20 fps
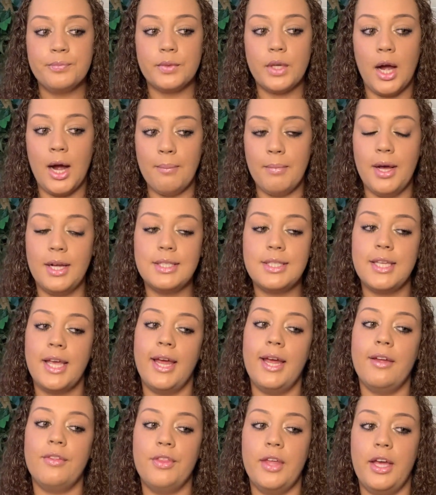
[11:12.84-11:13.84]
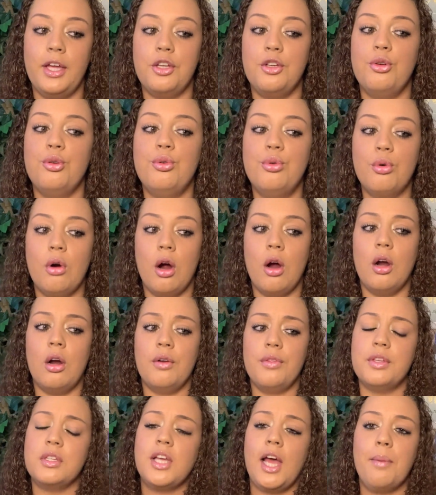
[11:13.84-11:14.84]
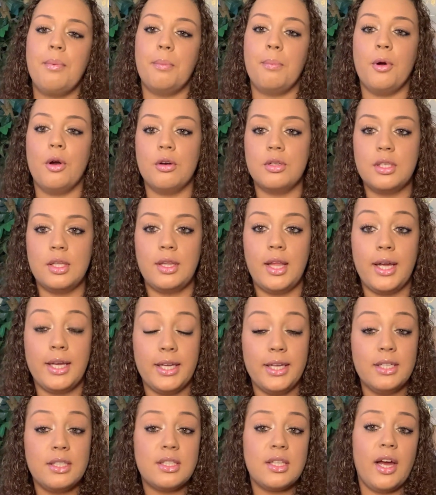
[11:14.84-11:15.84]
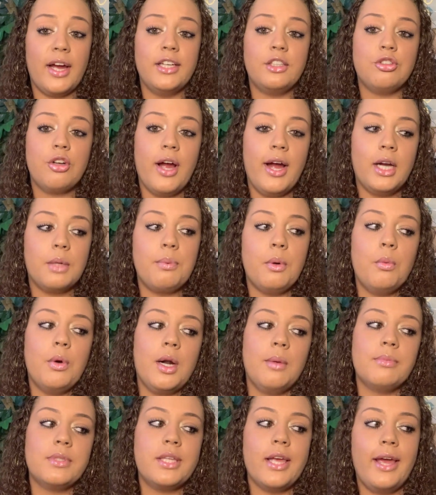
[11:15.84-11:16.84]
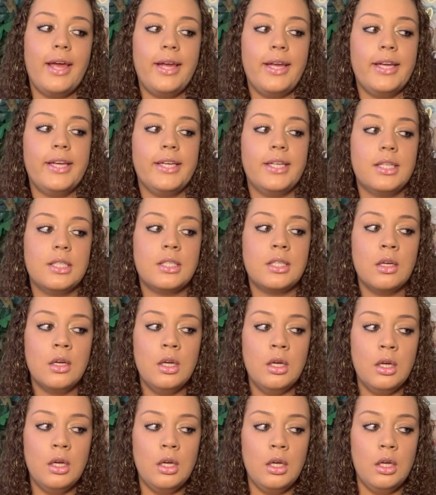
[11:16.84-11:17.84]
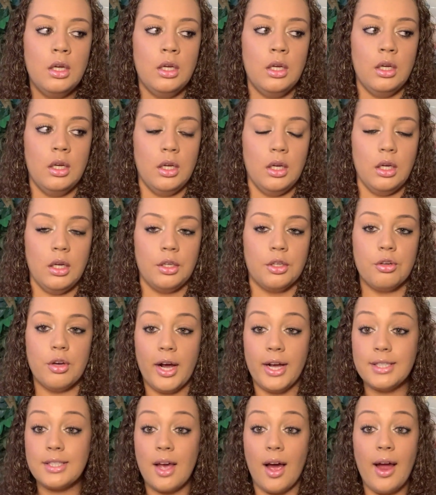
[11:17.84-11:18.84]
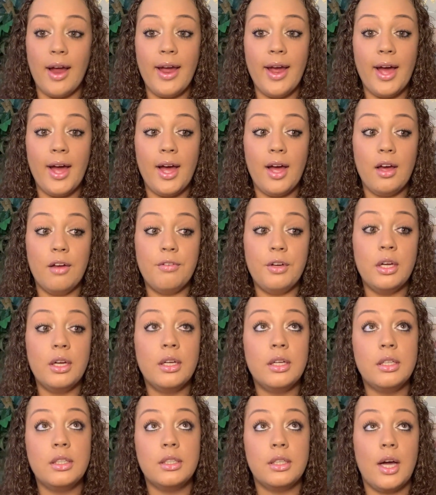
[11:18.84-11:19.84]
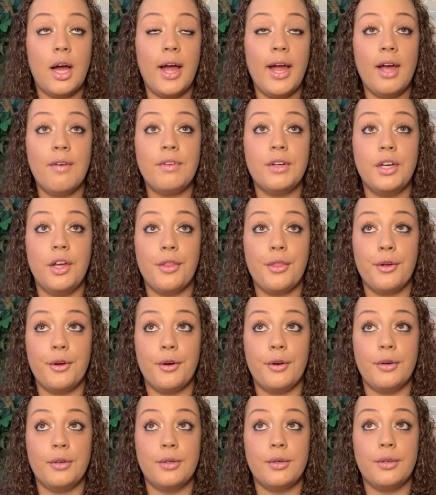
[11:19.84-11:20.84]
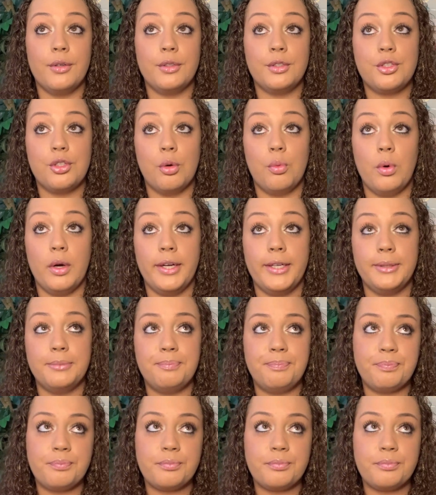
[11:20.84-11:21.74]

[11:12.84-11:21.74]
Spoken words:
I'm not saying that you are the type of person that gets sidetracked, but what I'm saying is, you guys, I have another, so what?